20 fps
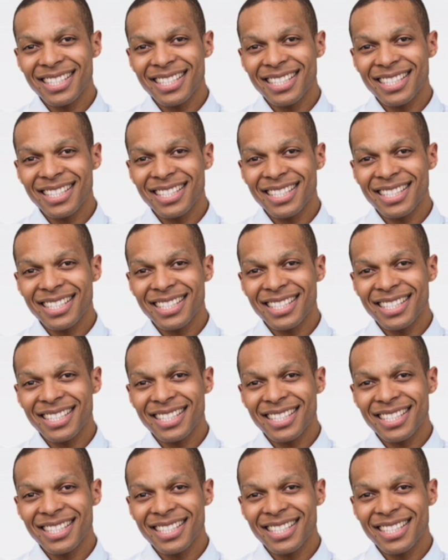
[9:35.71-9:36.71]

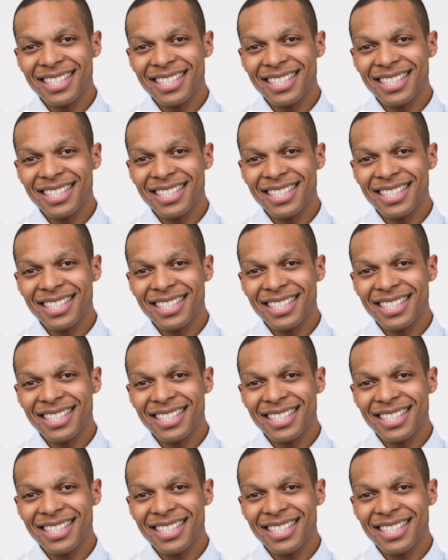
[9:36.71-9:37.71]

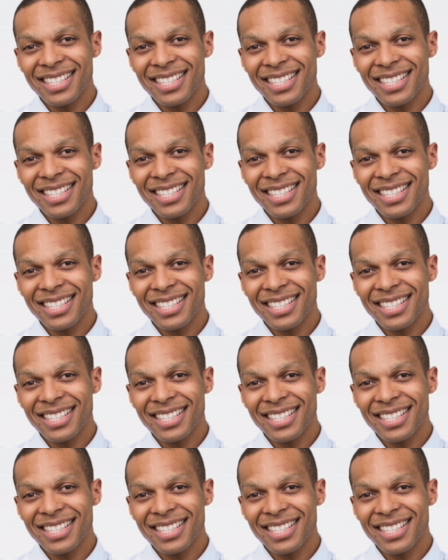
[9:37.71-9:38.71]

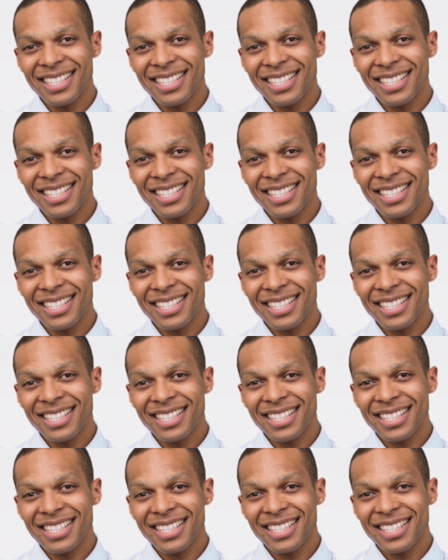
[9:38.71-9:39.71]

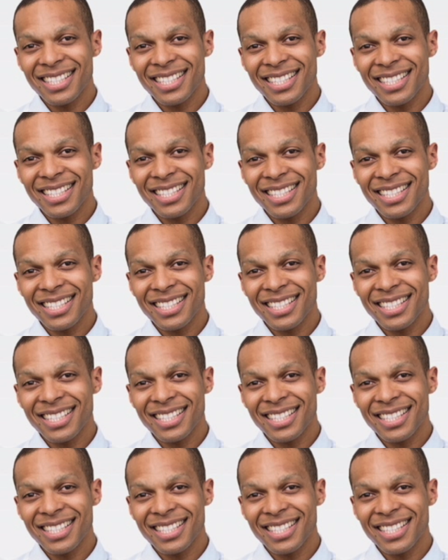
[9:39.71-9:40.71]

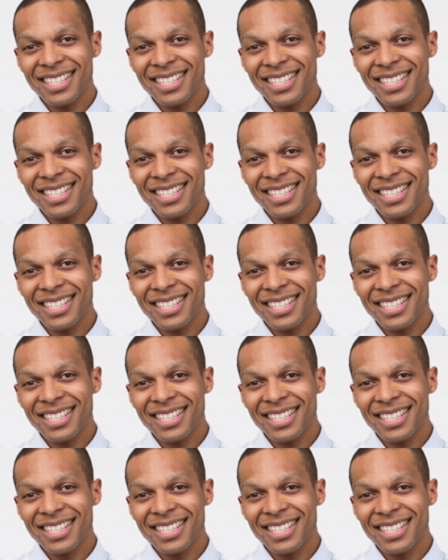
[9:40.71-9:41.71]

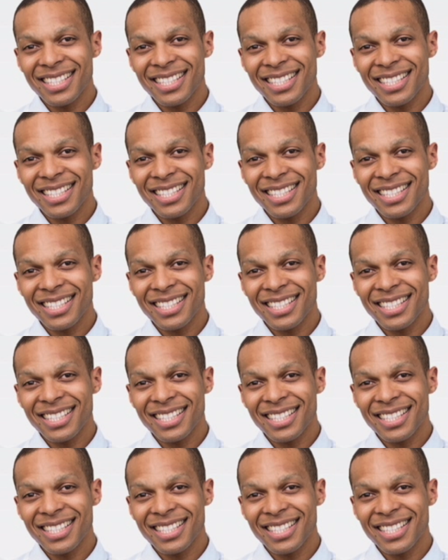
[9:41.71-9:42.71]

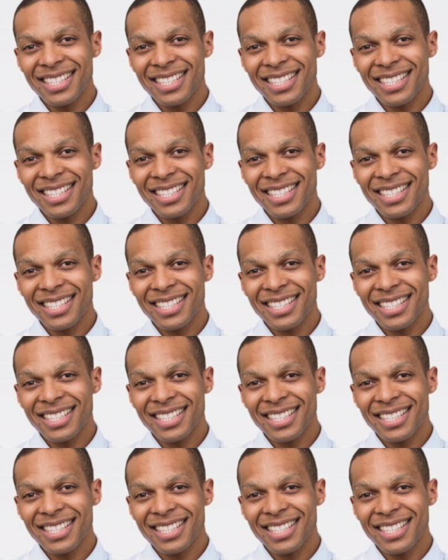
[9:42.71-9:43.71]
This is a still picture; no speech is visible.